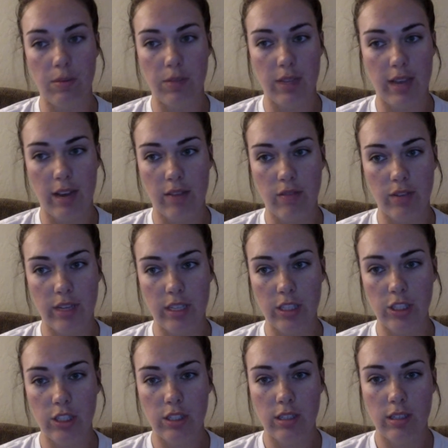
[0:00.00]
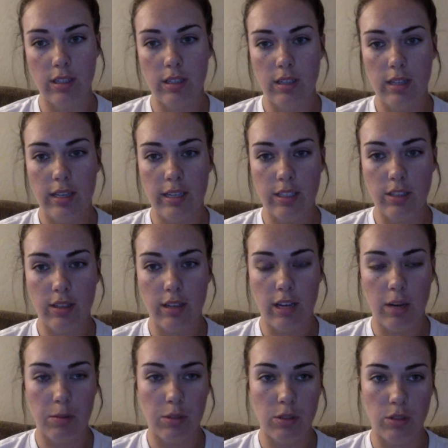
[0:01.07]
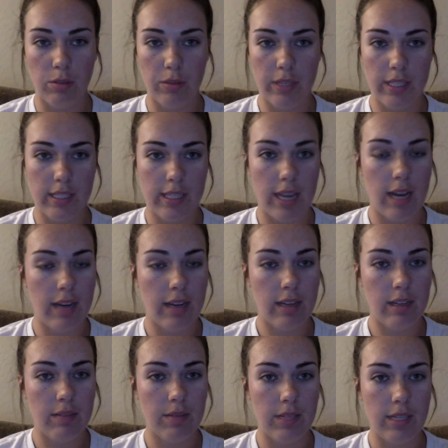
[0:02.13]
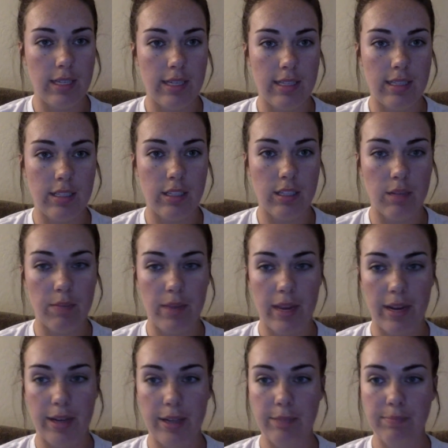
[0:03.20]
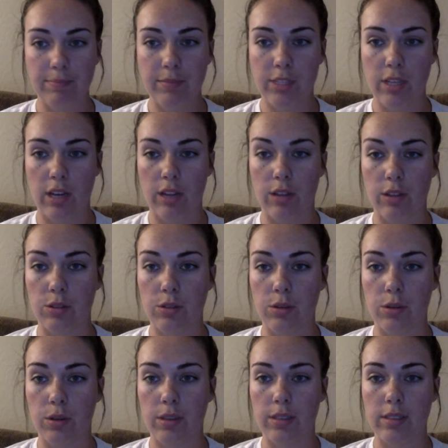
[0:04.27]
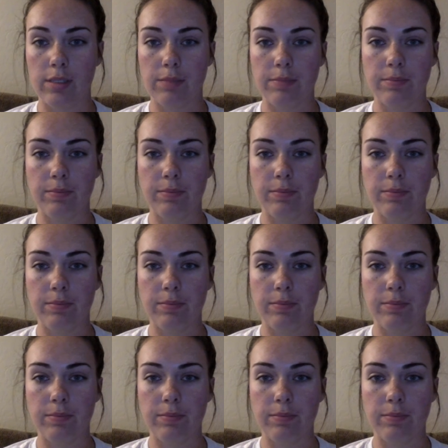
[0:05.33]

the average. It's going to help to normalize data and make it easy to compare to other scores.